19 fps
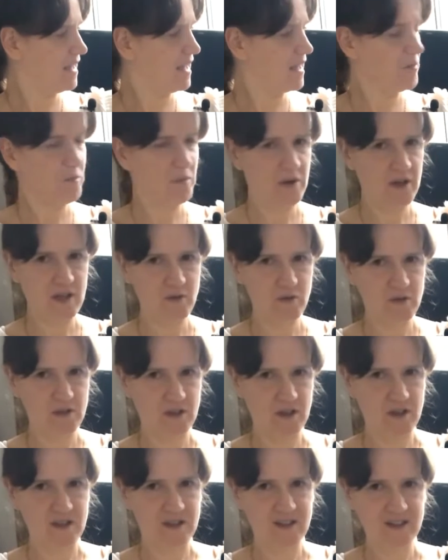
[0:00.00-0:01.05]
and play with
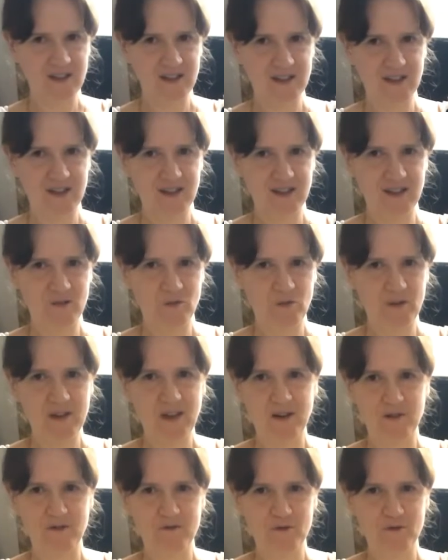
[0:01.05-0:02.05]
it without